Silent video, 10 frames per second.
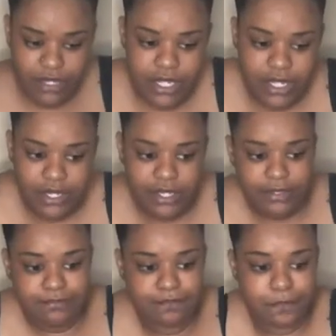
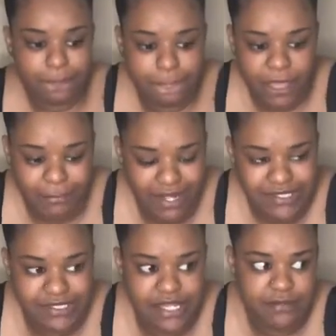My
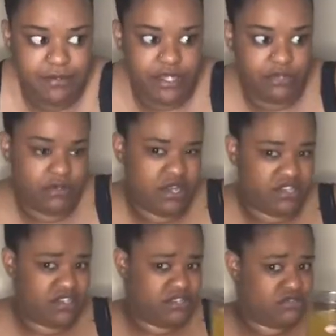celebrity crush.